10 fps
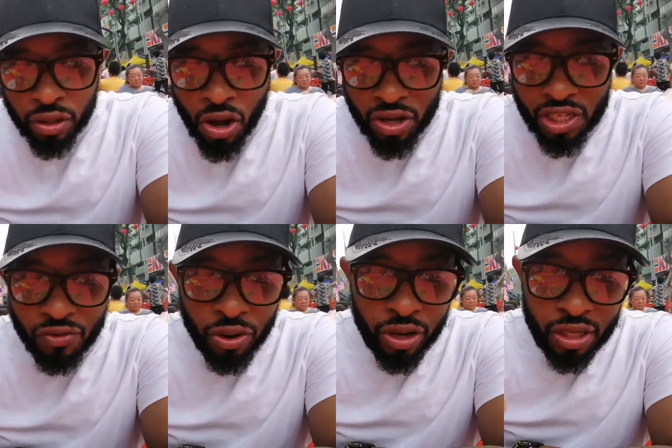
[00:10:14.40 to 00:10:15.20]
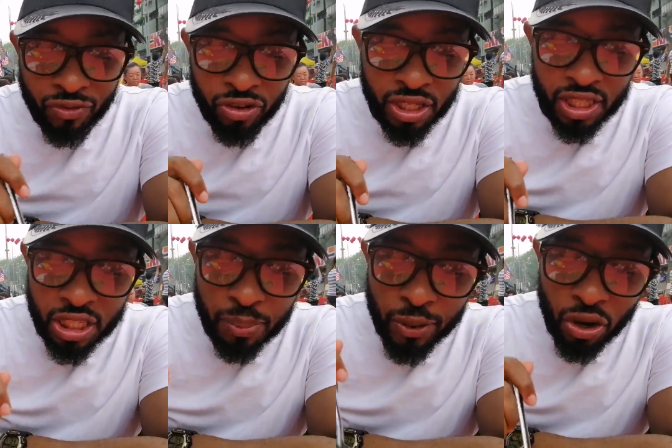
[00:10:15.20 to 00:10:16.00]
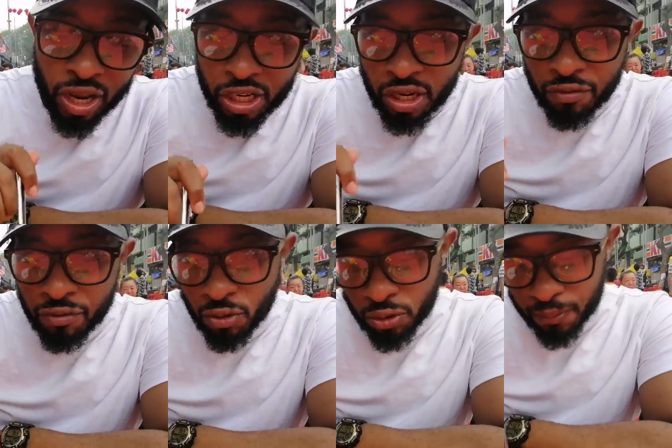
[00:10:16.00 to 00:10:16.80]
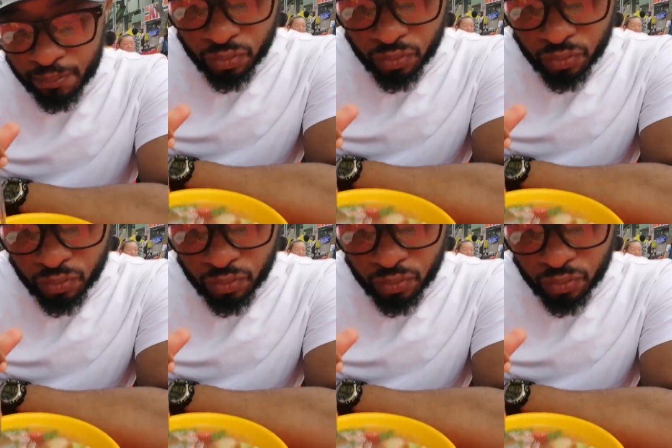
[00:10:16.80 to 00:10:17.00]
No, this is very, this is a typical Asian food.